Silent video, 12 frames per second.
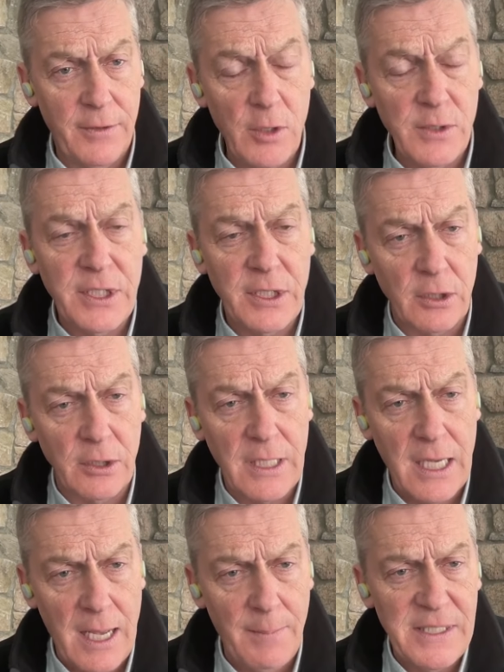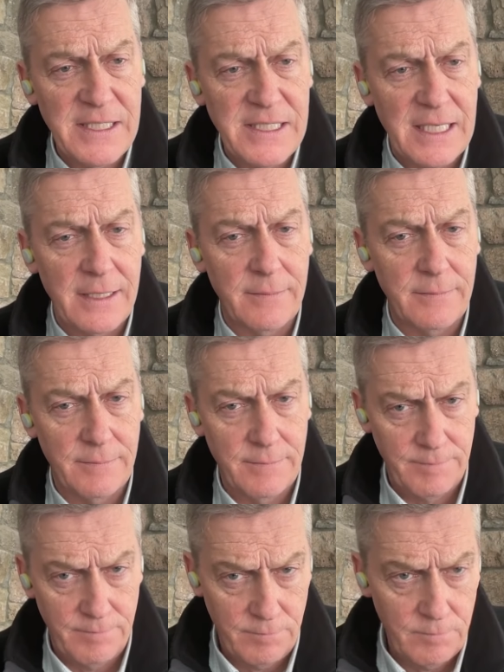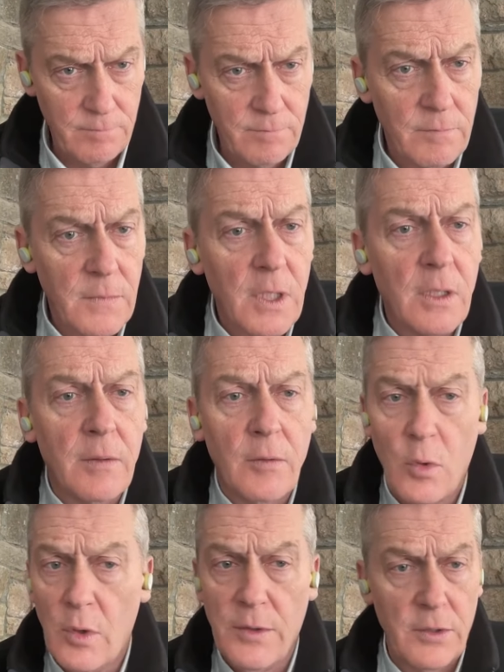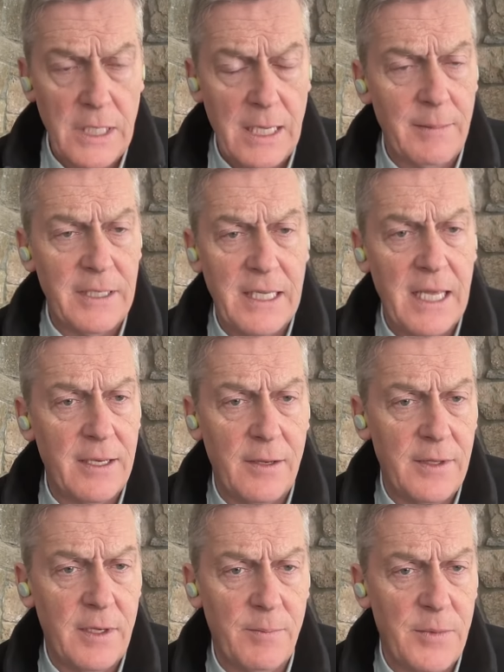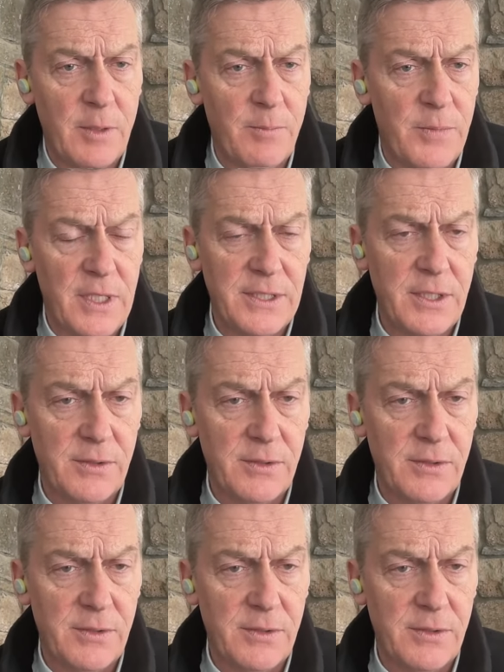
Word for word: or their endow- or their endowment, John you know or their endowment yeah no they're they're because they're